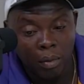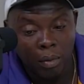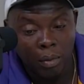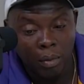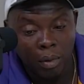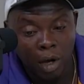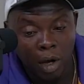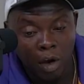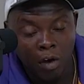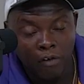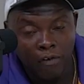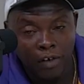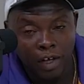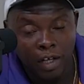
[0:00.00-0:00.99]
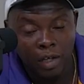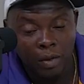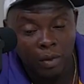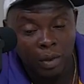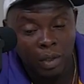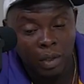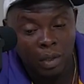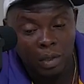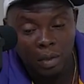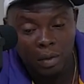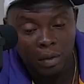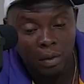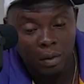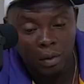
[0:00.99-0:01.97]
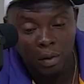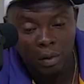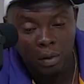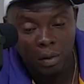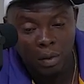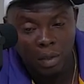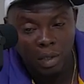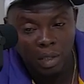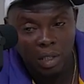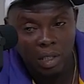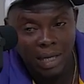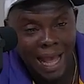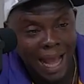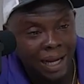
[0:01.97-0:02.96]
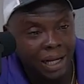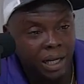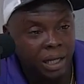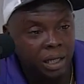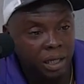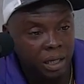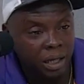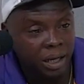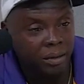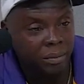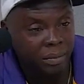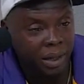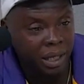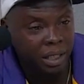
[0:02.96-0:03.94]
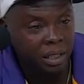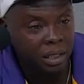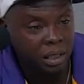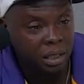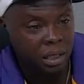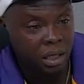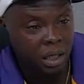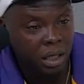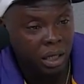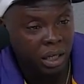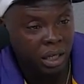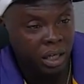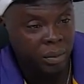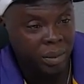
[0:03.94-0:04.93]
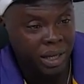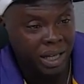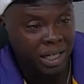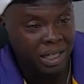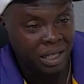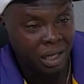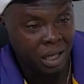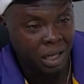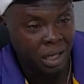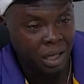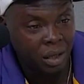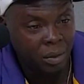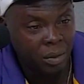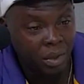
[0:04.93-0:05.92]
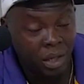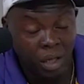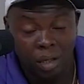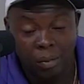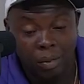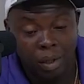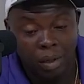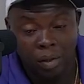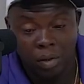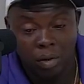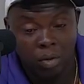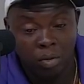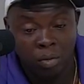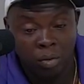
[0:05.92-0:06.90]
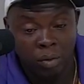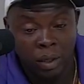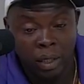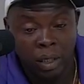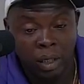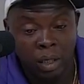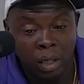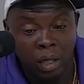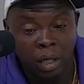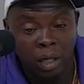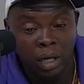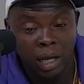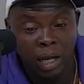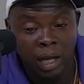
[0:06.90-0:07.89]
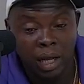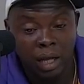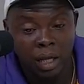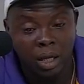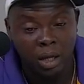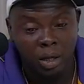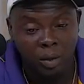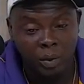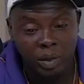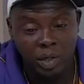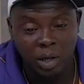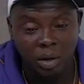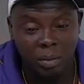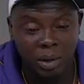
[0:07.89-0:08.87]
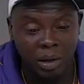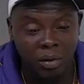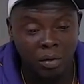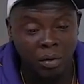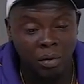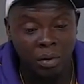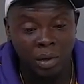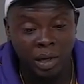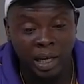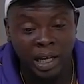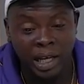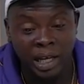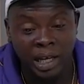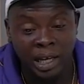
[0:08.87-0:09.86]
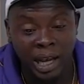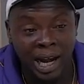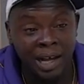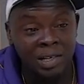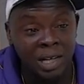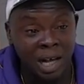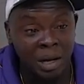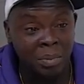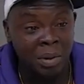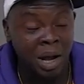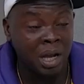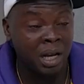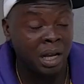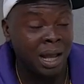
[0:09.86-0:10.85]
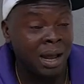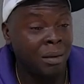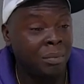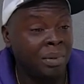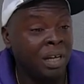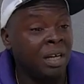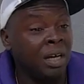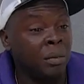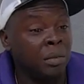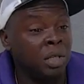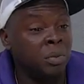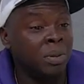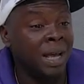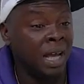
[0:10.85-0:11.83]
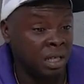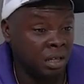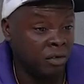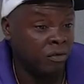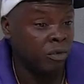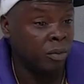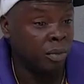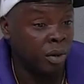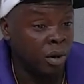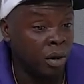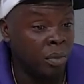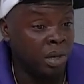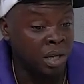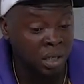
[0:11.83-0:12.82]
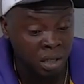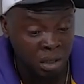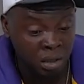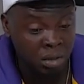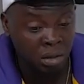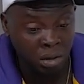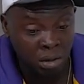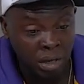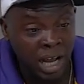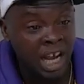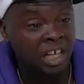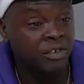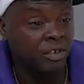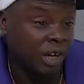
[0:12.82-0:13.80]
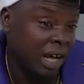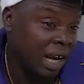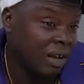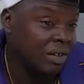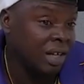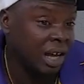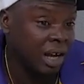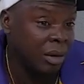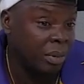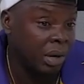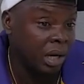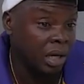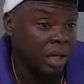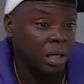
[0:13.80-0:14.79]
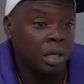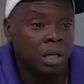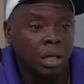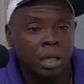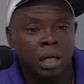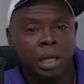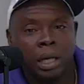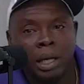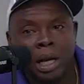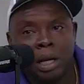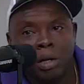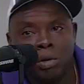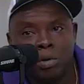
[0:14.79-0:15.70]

Offense was stagnant at best in the passing game. And, I mean, holy. Now, we talk about they got outside the pocket and got a big numbers passing the football because Ashford got outside the pocket and got loose.